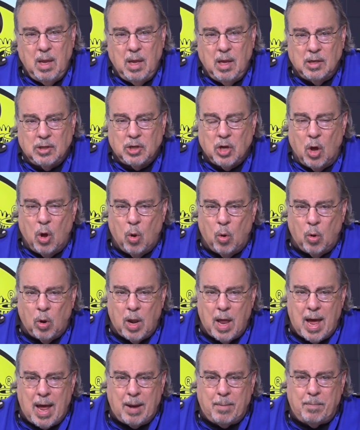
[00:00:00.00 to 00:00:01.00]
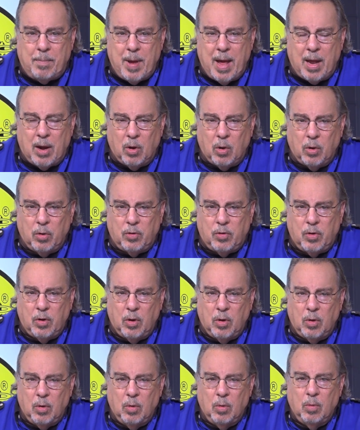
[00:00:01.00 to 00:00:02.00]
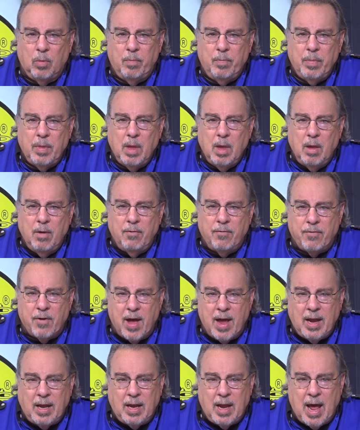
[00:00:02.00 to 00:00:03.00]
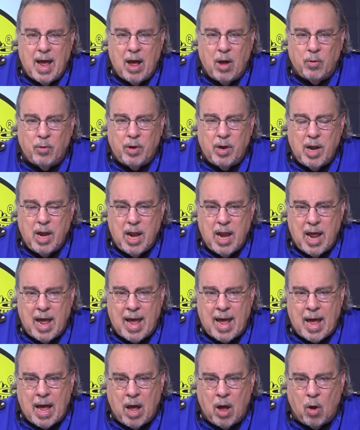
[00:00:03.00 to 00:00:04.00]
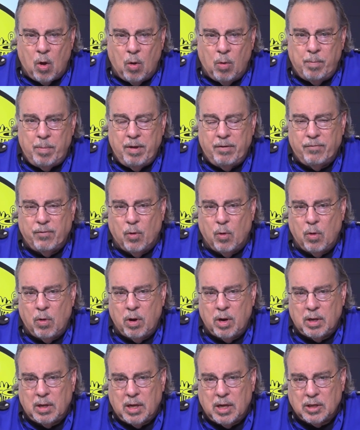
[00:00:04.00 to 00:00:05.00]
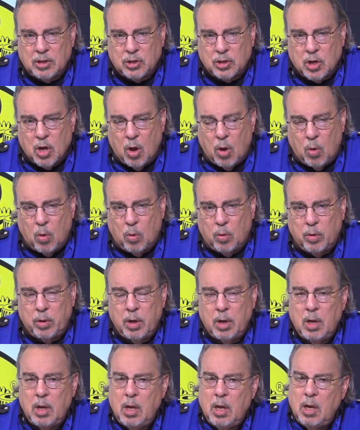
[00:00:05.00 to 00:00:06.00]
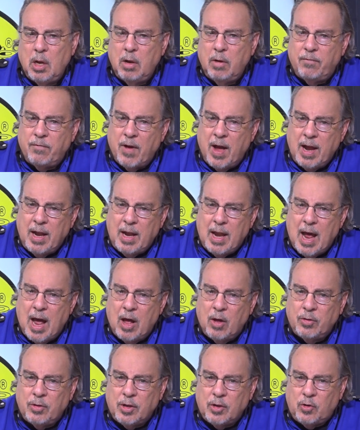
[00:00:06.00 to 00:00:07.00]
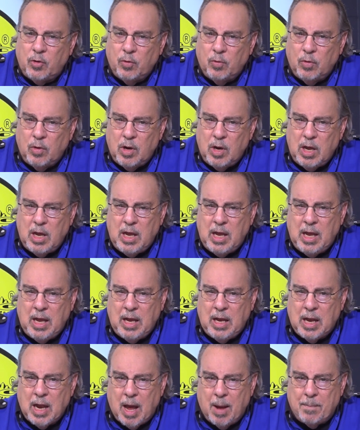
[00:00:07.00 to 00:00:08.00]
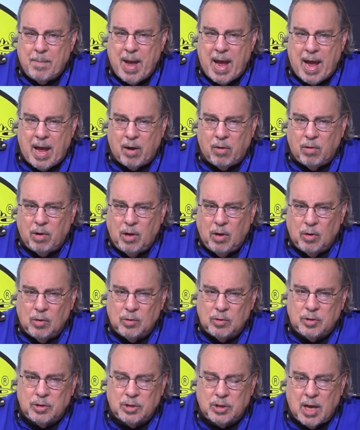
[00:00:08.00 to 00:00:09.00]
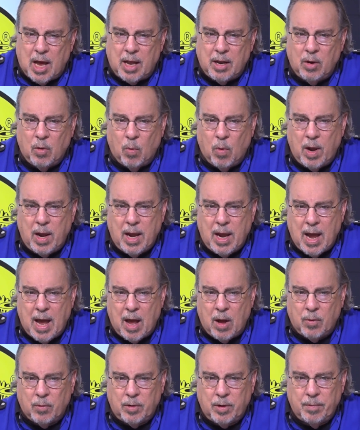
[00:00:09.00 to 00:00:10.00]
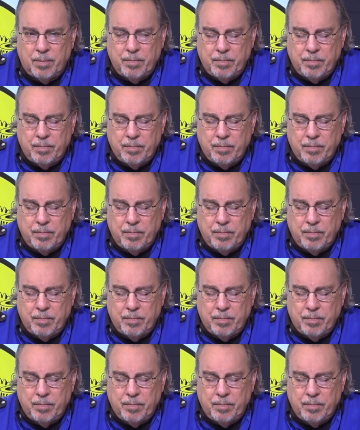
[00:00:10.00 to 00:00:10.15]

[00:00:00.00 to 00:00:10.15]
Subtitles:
It's a whole lot better to find out now before it gets cold, to find out that you need a battery, yours is on the way out,